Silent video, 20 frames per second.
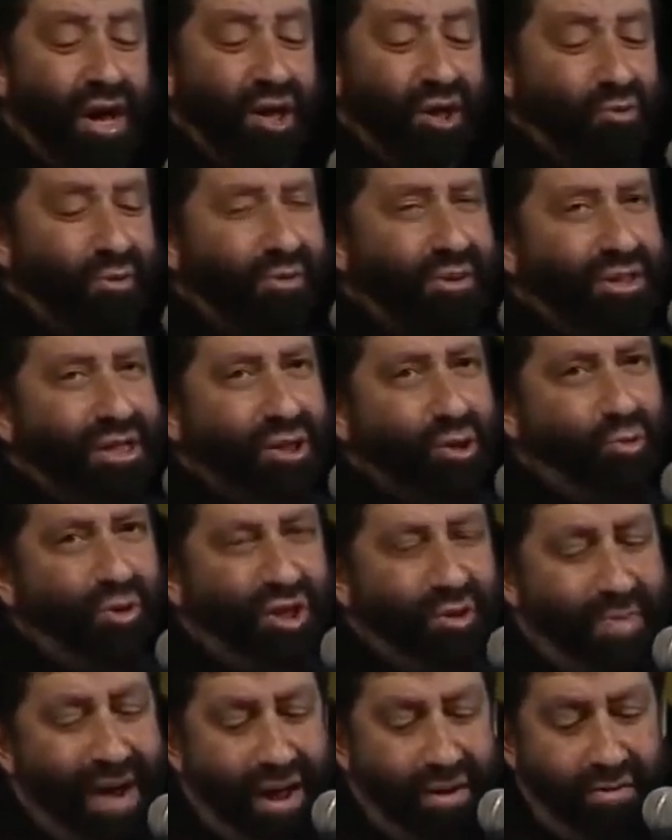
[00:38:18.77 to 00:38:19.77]
The woman says,
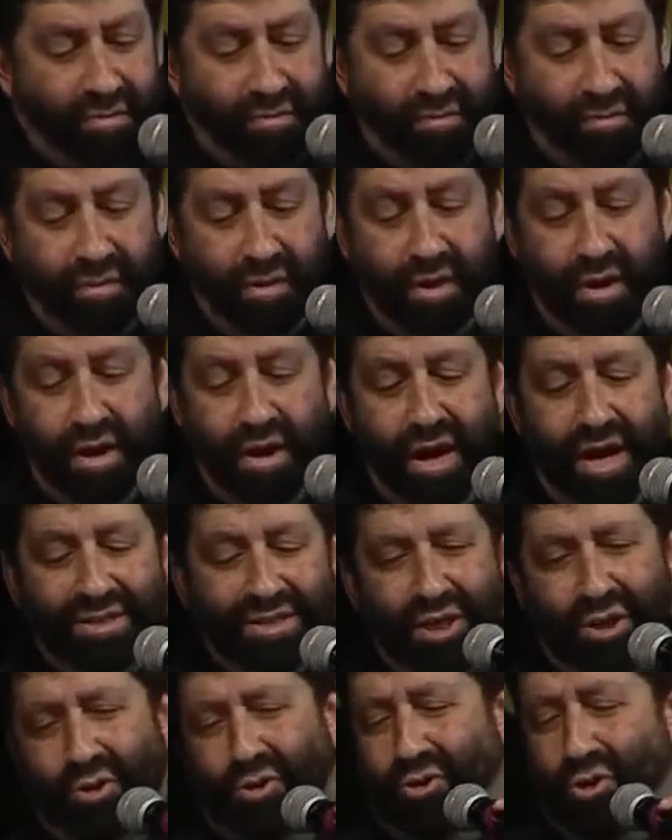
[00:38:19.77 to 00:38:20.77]
Which mountain? I
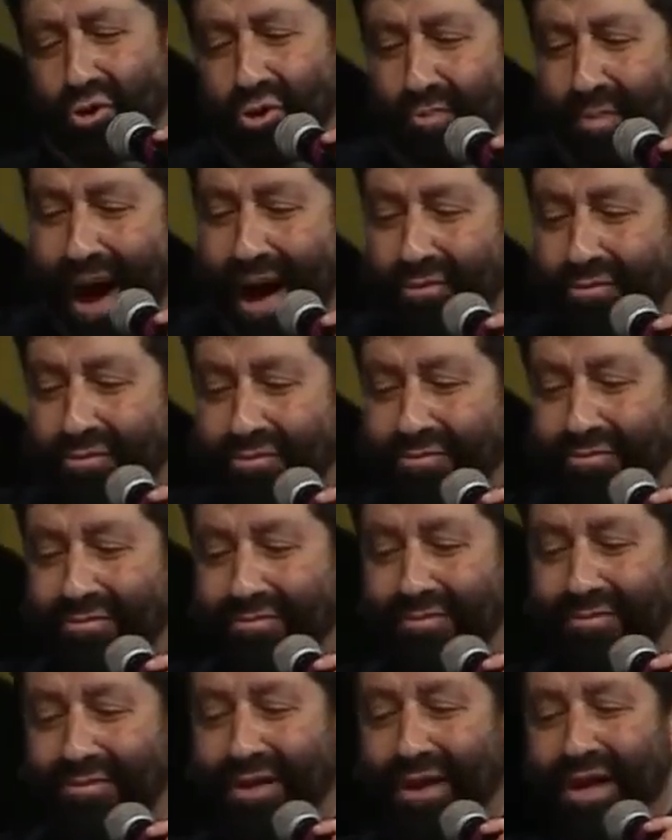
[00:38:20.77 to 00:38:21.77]
said, You don't know the mountain.
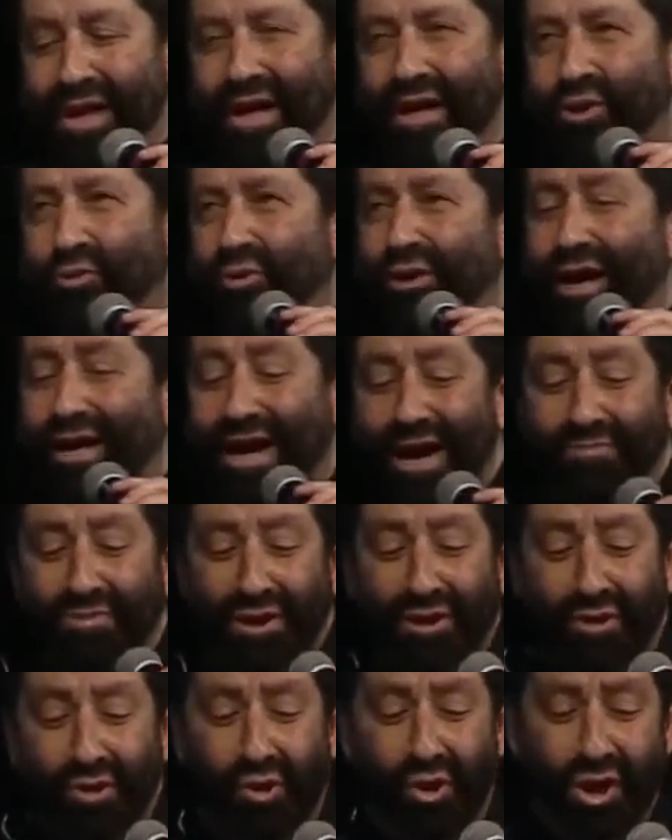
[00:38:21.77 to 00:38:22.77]
It's where I came
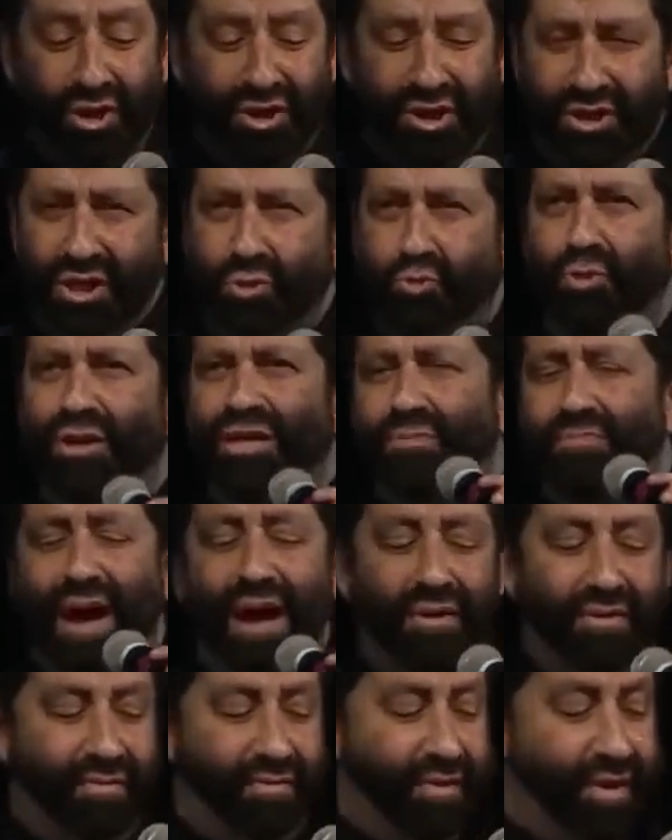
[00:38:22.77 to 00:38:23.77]
to the Lord. She says, Which
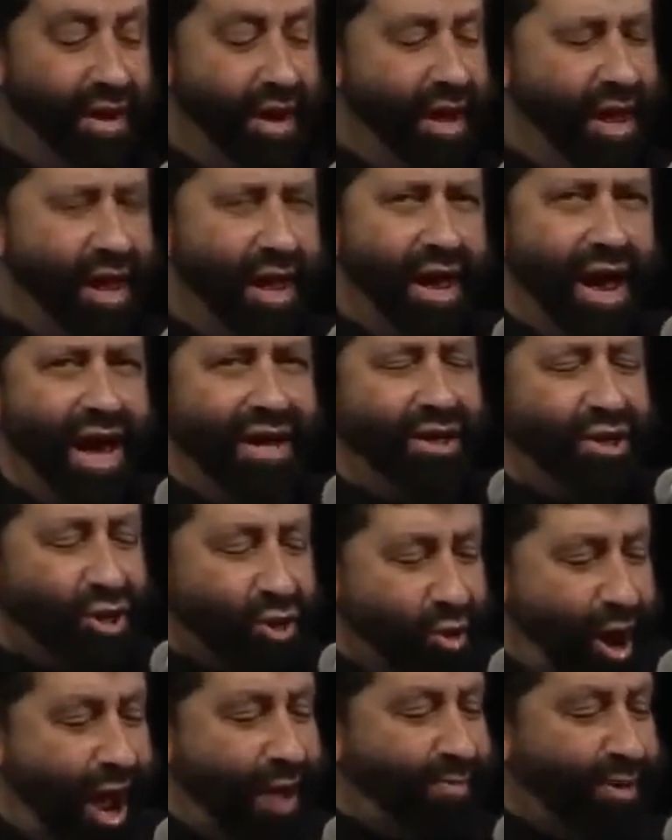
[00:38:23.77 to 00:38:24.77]
mountain? I
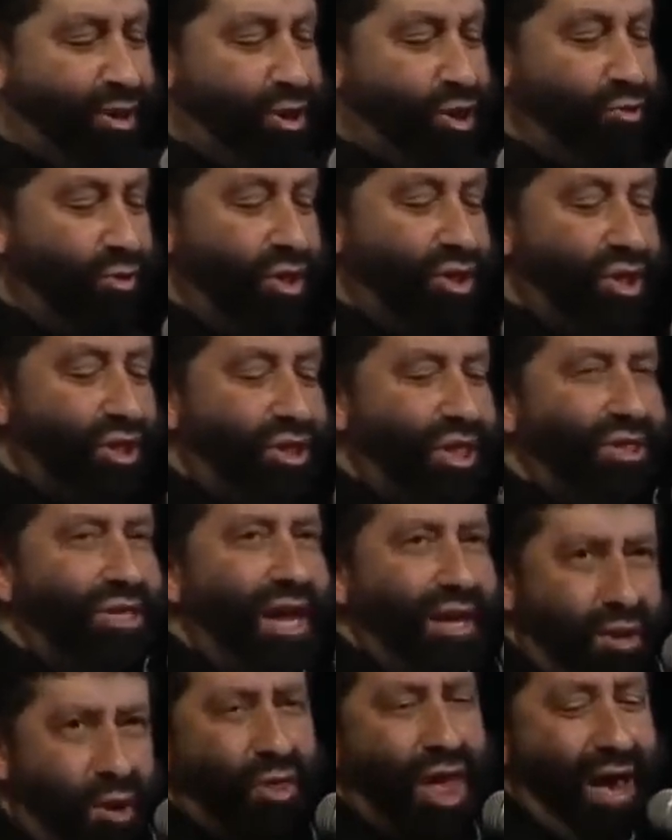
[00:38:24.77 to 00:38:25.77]
describe it to her. She says,
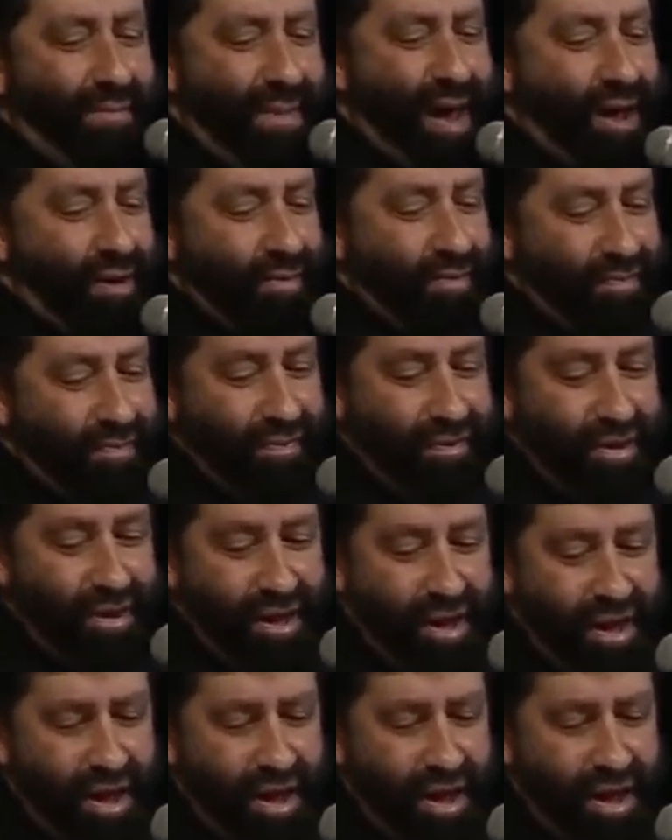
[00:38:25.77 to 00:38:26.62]
I know that mountain.